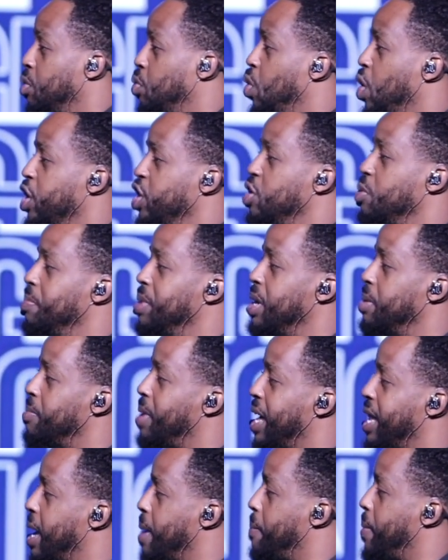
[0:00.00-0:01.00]
What do you mean
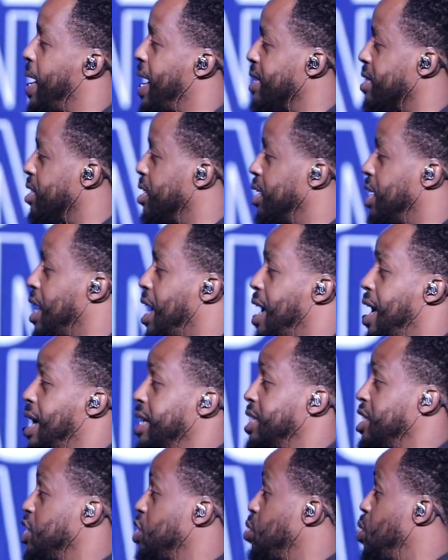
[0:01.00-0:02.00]
by that, Pastor?
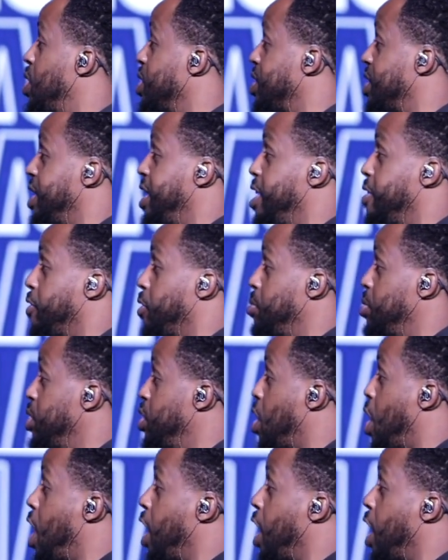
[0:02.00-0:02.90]
God just wants to hear from you.